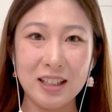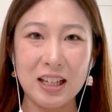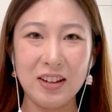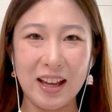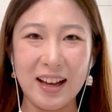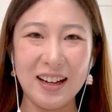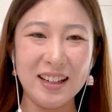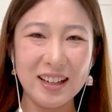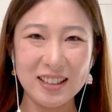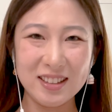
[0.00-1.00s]
Okay, hi,
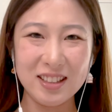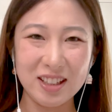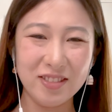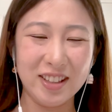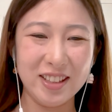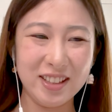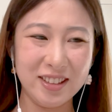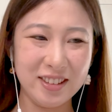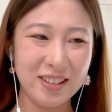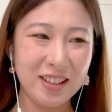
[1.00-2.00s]
editing Ivana
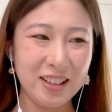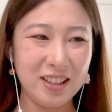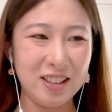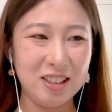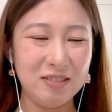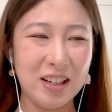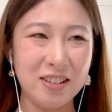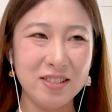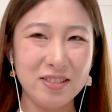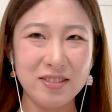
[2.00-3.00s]
here. I
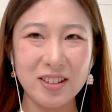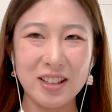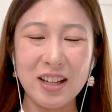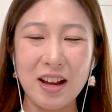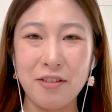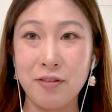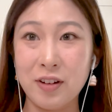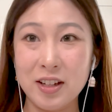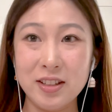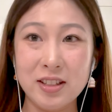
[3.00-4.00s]
don't think I
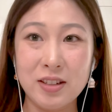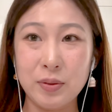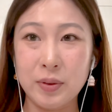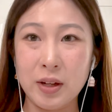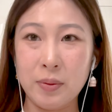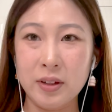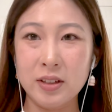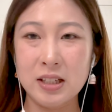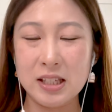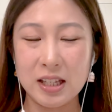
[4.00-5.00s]
phrased what I wanted
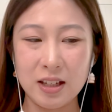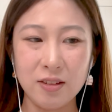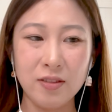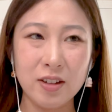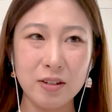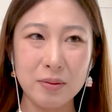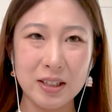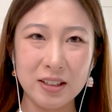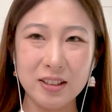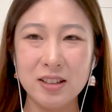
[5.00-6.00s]
to say very well
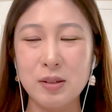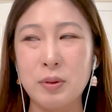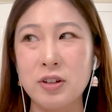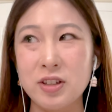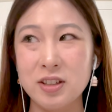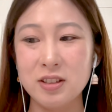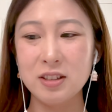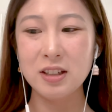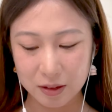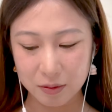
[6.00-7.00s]
in this portion.
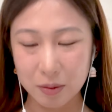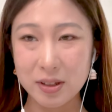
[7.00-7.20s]
What was